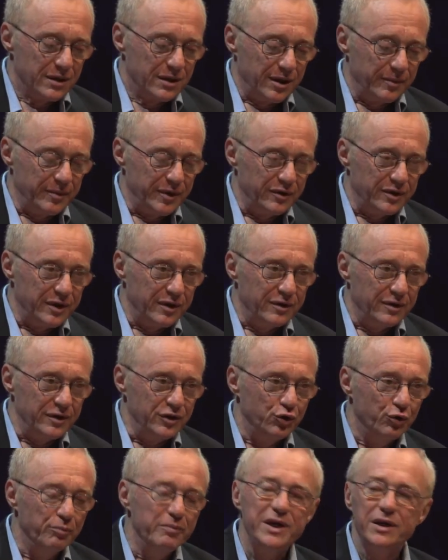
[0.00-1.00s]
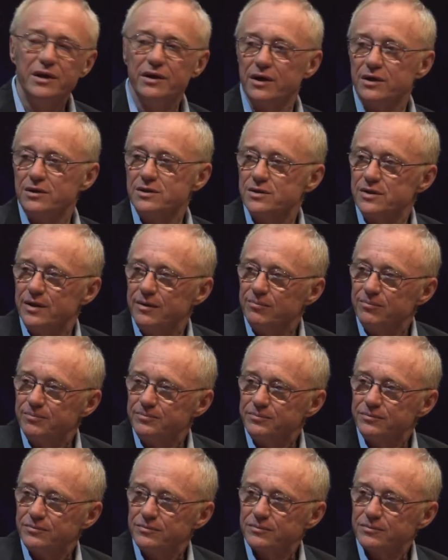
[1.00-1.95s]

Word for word: I mean, the, humiliates them. Mm.